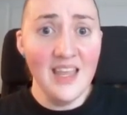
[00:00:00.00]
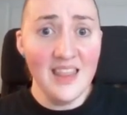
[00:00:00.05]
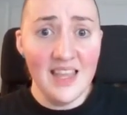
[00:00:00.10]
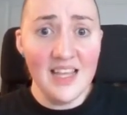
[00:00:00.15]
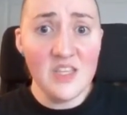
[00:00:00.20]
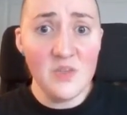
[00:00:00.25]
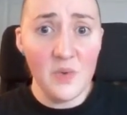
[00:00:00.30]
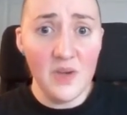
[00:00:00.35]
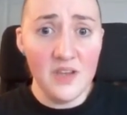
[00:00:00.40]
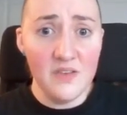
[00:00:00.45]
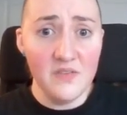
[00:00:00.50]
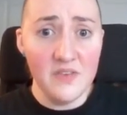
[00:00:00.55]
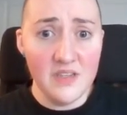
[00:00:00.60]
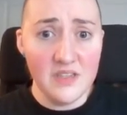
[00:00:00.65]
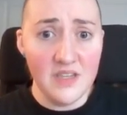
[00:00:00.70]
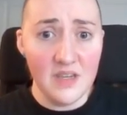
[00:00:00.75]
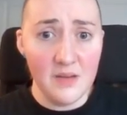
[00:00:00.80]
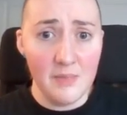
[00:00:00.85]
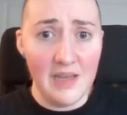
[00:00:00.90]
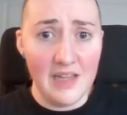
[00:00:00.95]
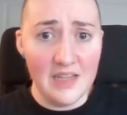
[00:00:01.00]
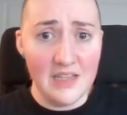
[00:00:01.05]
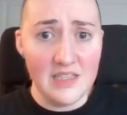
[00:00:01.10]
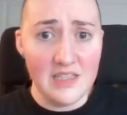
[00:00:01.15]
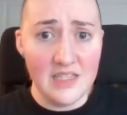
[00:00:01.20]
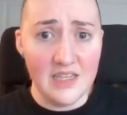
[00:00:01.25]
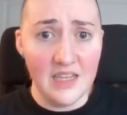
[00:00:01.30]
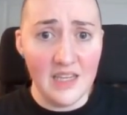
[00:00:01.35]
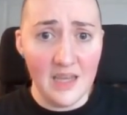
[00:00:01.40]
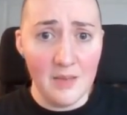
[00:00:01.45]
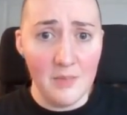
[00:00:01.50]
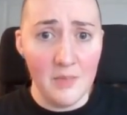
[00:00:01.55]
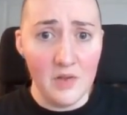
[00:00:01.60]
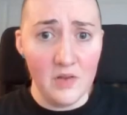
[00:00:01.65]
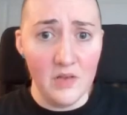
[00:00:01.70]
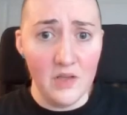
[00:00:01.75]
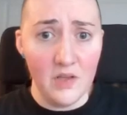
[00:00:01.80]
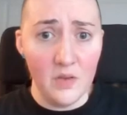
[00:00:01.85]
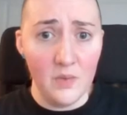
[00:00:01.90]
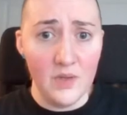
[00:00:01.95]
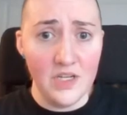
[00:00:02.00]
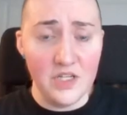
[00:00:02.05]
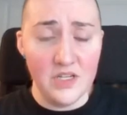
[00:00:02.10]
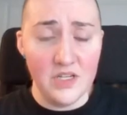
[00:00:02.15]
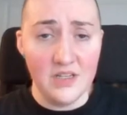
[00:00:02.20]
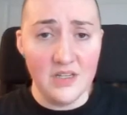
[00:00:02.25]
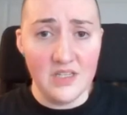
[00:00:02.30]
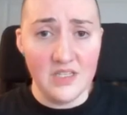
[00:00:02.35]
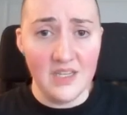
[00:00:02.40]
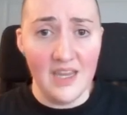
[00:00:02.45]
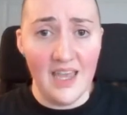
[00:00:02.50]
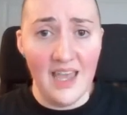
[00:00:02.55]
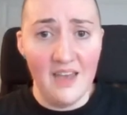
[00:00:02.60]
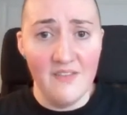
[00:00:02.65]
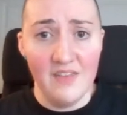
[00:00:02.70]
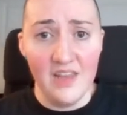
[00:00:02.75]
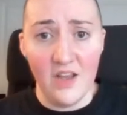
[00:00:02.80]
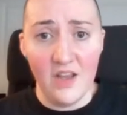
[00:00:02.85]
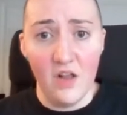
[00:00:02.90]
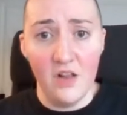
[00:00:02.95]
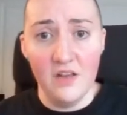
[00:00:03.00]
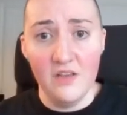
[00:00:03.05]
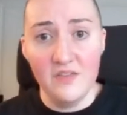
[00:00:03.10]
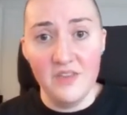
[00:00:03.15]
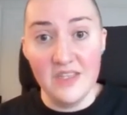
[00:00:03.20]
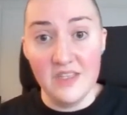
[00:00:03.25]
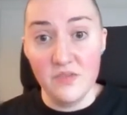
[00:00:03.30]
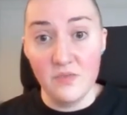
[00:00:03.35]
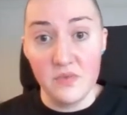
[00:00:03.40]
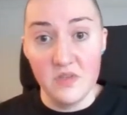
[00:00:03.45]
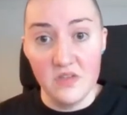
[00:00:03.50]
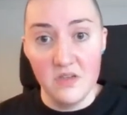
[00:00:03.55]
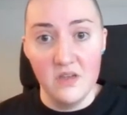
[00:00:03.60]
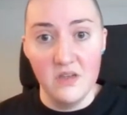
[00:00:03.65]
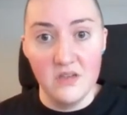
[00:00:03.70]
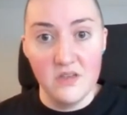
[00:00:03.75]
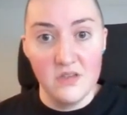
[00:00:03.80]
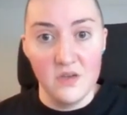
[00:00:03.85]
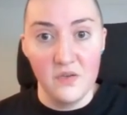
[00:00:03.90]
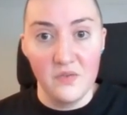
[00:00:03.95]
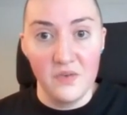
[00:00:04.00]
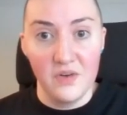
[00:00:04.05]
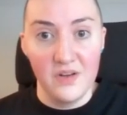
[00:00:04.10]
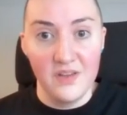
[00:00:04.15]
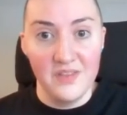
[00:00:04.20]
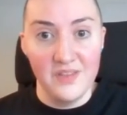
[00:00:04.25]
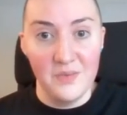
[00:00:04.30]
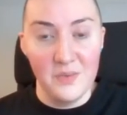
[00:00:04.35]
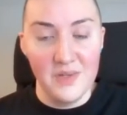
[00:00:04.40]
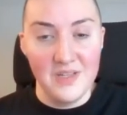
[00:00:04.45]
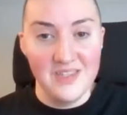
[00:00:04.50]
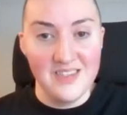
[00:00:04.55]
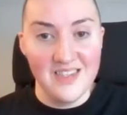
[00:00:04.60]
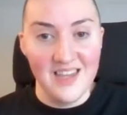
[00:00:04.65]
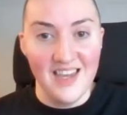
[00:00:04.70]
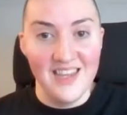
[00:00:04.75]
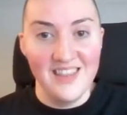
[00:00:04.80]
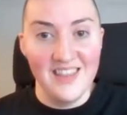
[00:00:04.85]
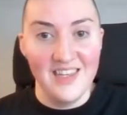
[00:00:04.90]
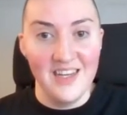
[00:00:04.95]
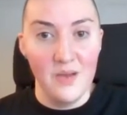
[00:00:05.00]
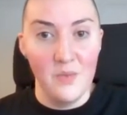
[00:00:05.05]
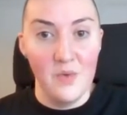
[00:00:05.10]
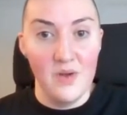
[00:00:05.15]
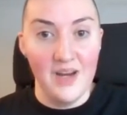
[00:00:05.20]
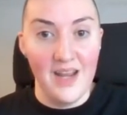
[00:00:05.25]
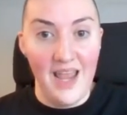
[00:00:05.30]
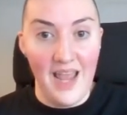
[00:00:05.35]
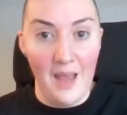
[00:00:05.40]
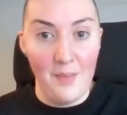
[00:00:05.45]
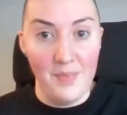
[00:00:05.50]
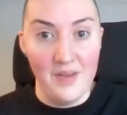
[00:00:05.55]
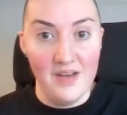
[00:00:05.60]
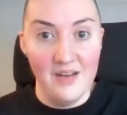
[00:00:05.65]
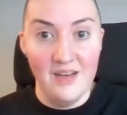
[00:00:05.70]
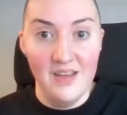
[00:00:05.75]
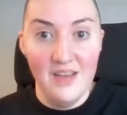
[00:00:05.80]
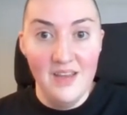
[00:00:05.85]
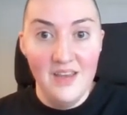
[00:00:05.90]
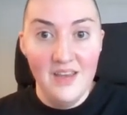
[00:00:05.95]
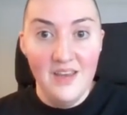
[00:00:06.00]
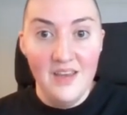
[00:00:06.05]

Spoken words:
And that's why it feels like balancing a chemical equation, because I have like all of these results over on the one side that I want to happen